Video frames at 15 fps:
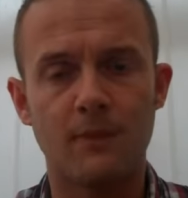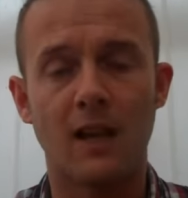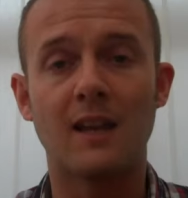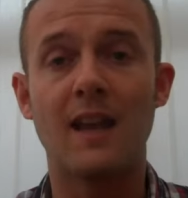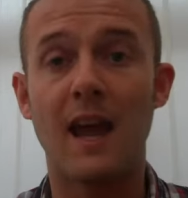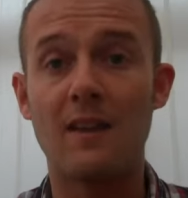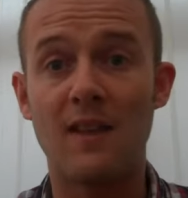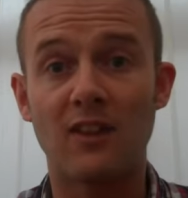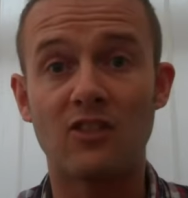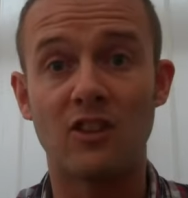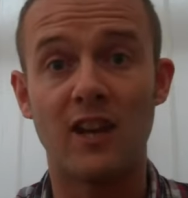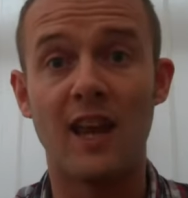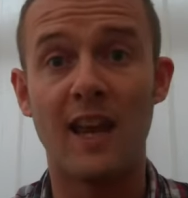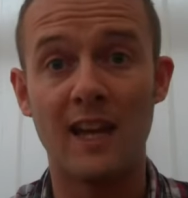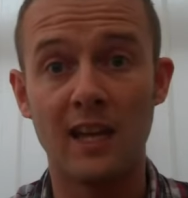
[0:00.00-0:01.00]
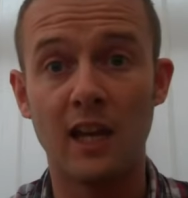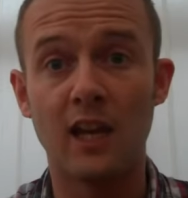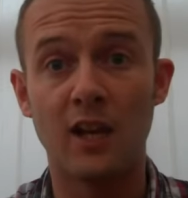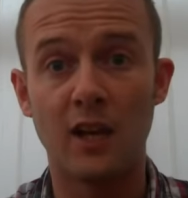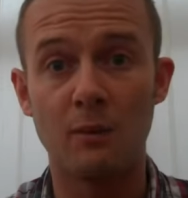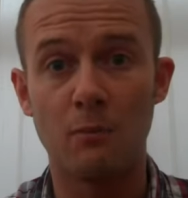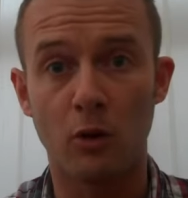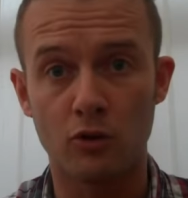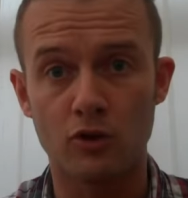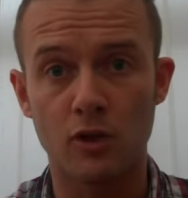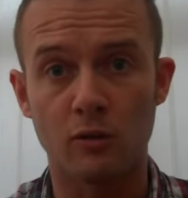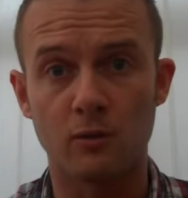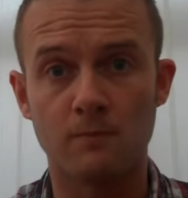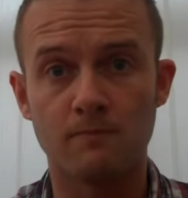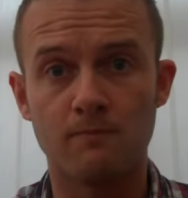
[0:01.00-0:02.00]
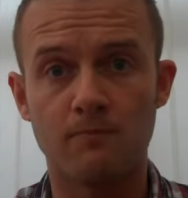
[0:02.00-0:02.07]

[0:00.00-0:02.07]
Again, that's an e-learning module.